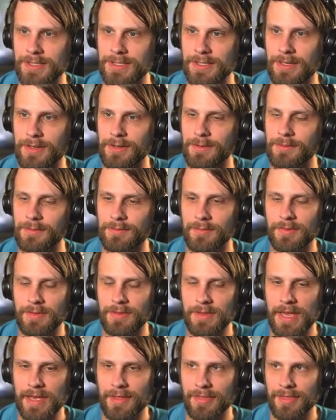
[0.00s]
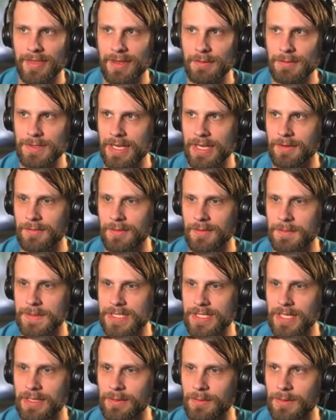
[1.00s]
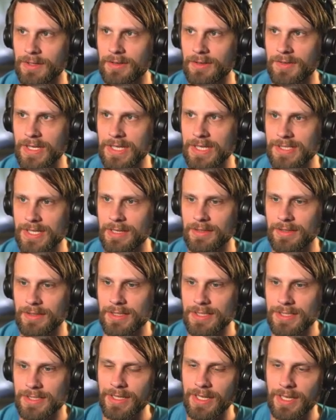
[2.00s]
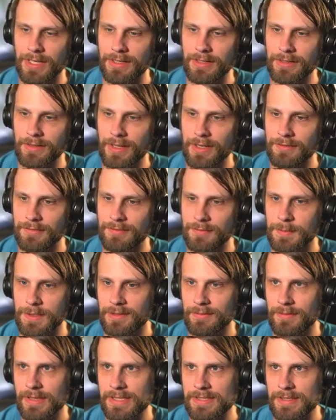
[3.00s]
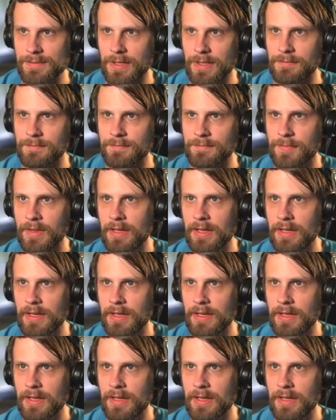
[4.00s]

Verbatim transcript: So yeah, that was kind of a mistake. We could have exiled this and gained a life, but that's fine.